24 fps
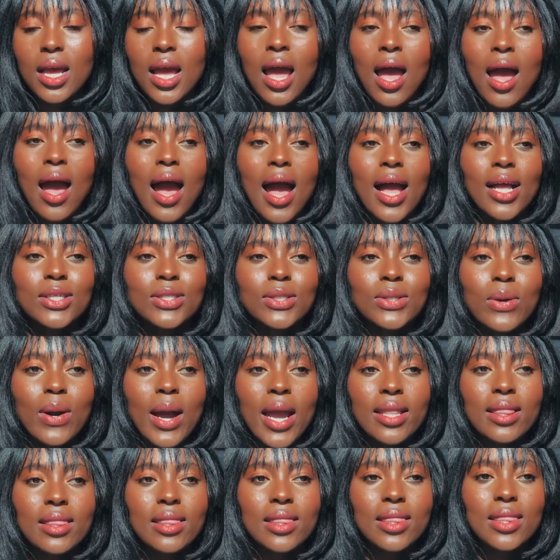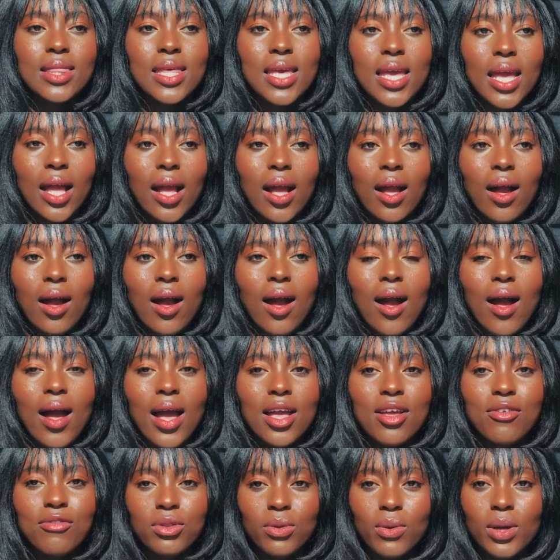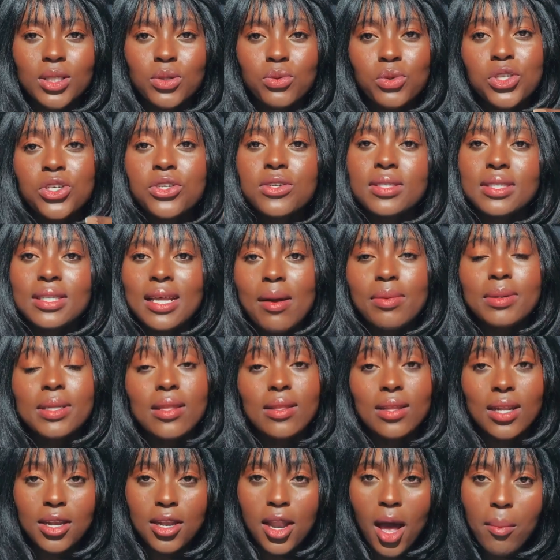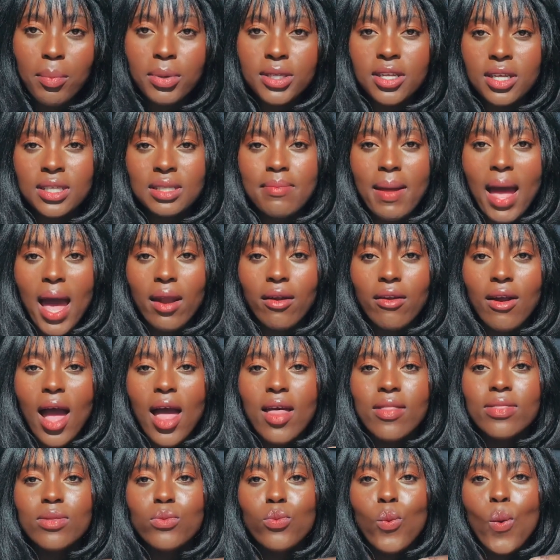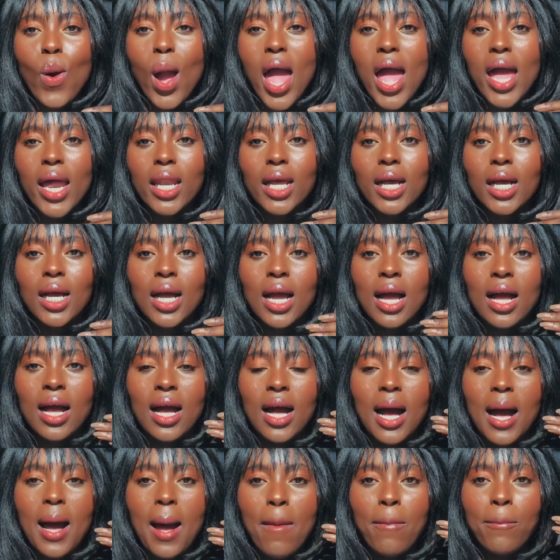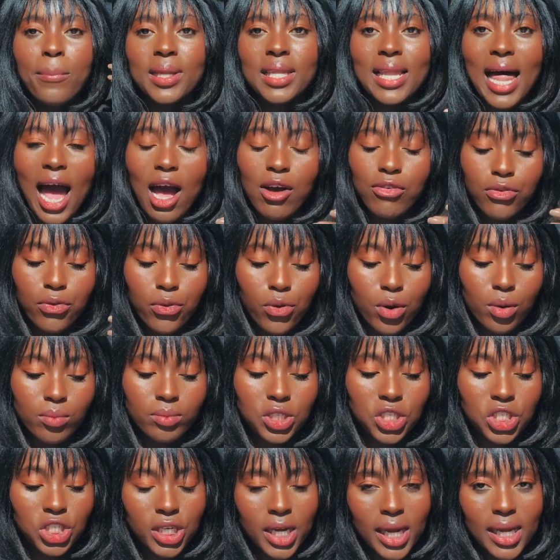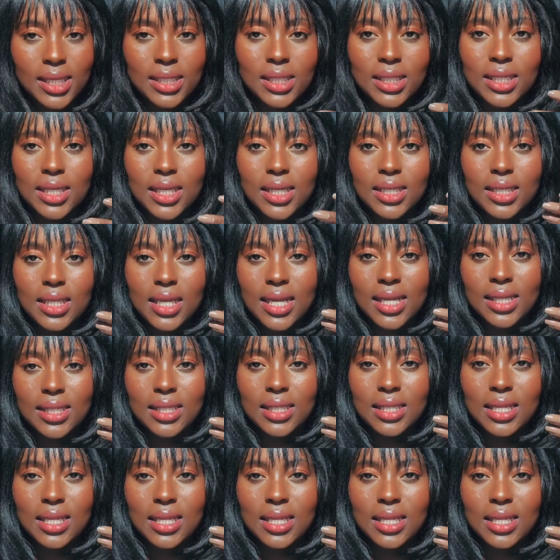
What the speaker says: And so I think influence, we should accept the number does matter, and when a platform changes its